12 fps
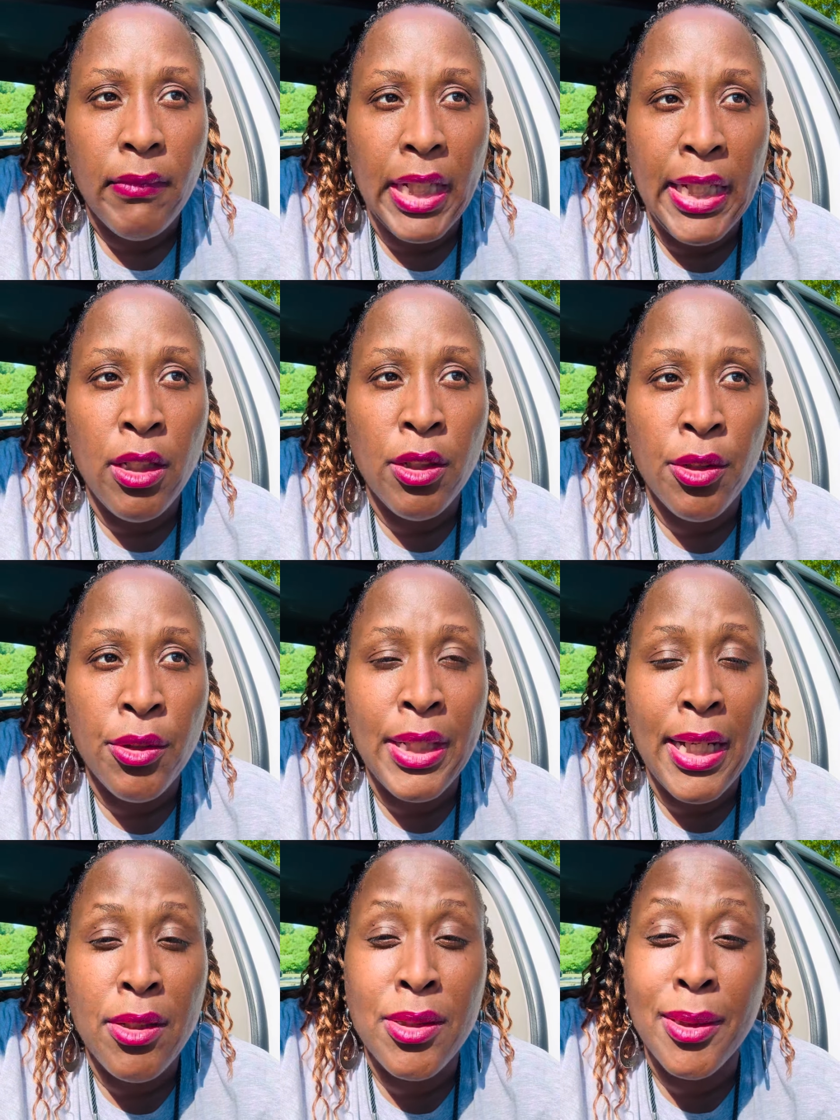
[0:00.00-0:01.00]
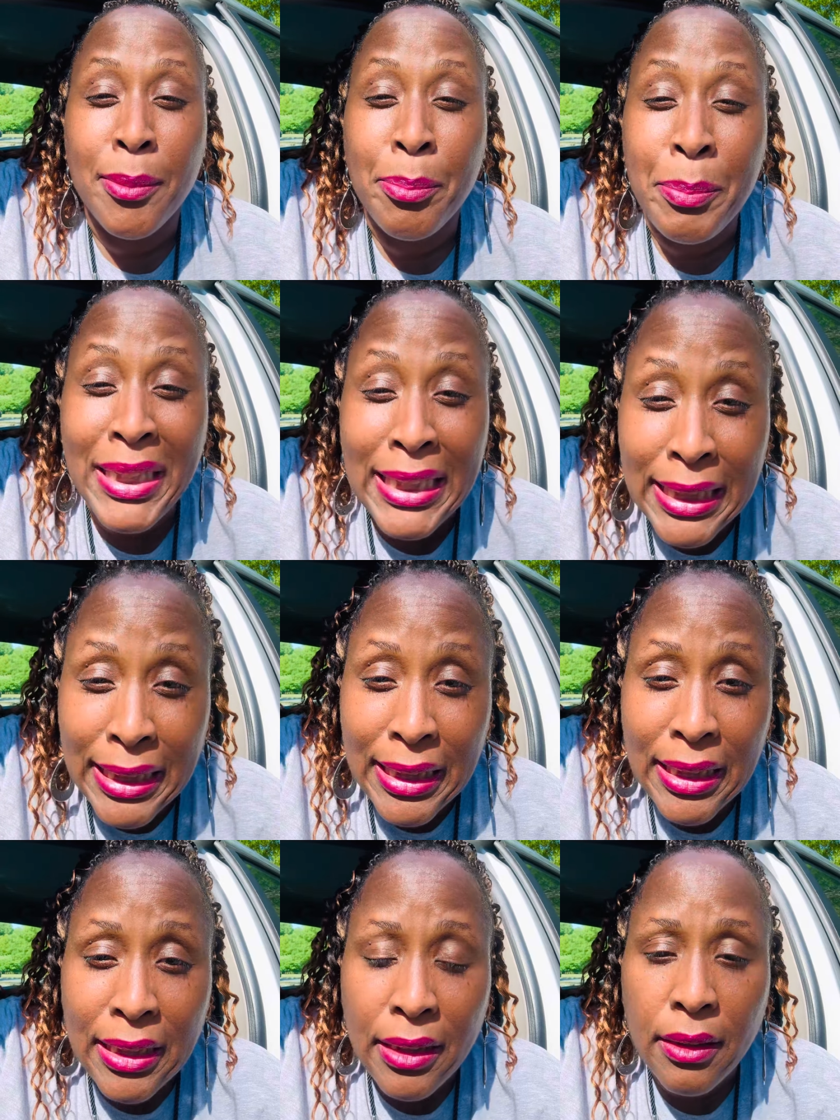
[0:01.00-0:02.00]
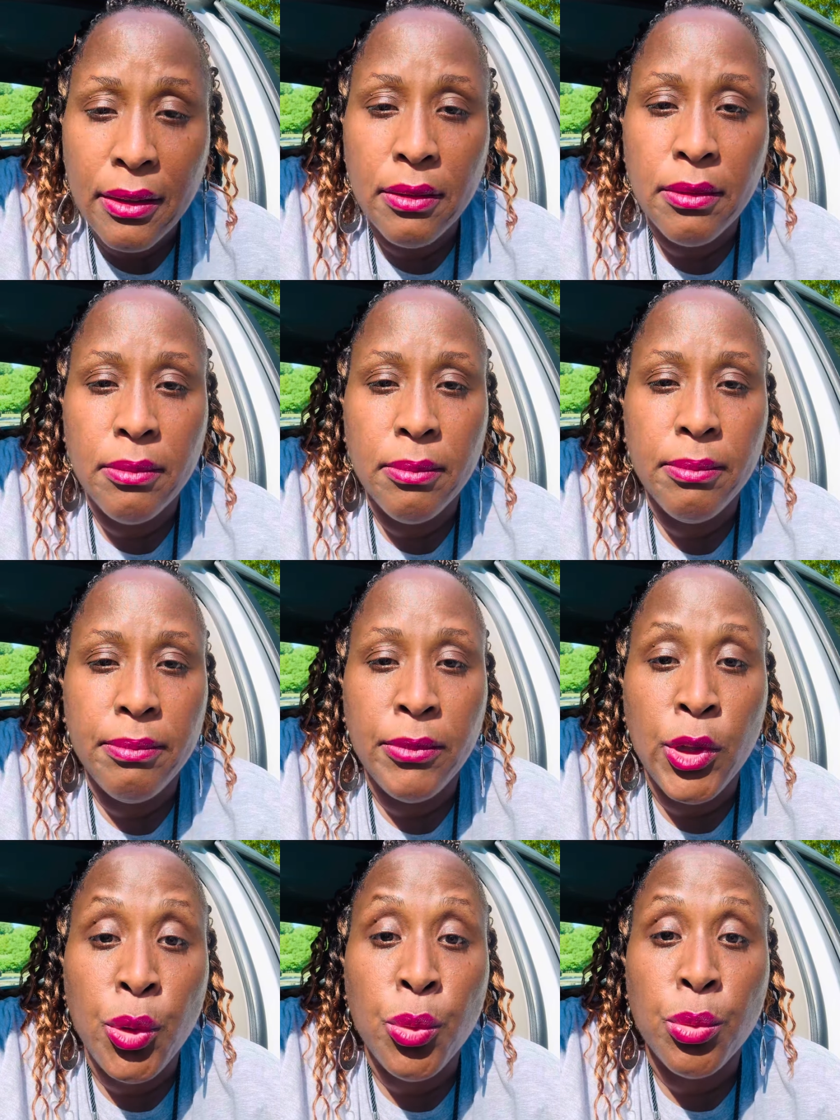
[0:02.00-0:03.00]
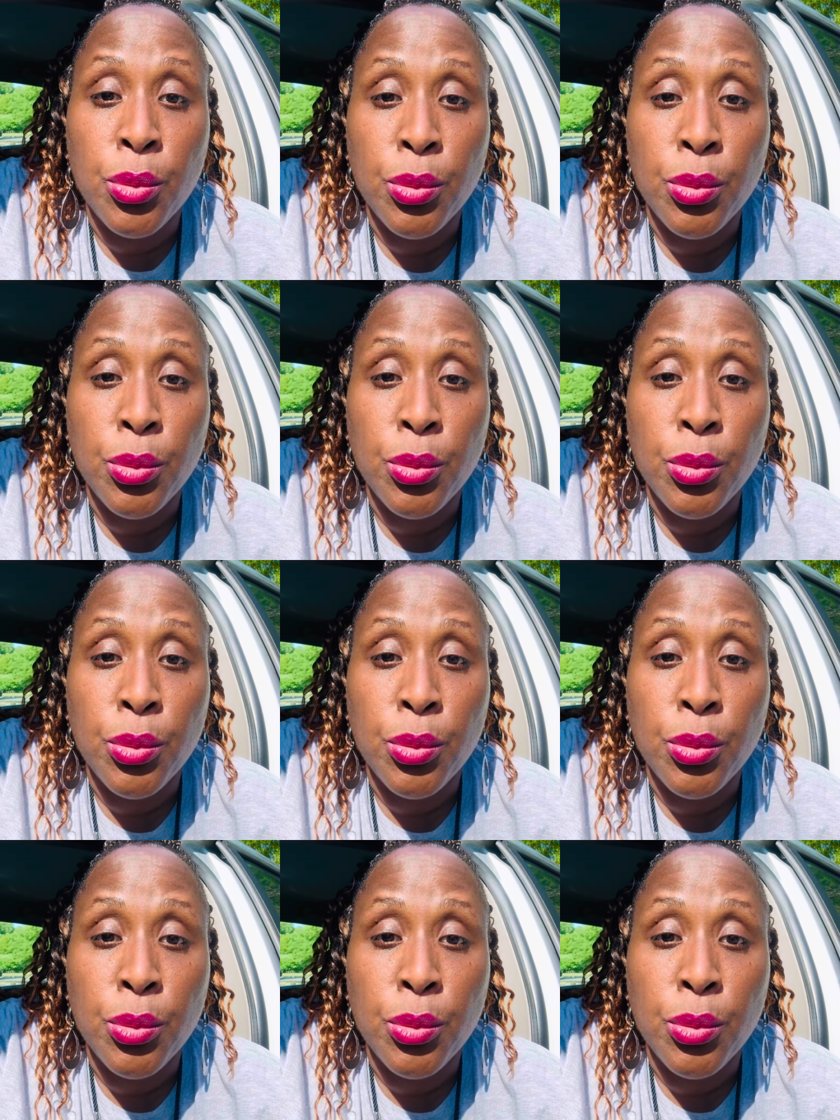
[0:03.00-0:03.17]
And learn how to be you.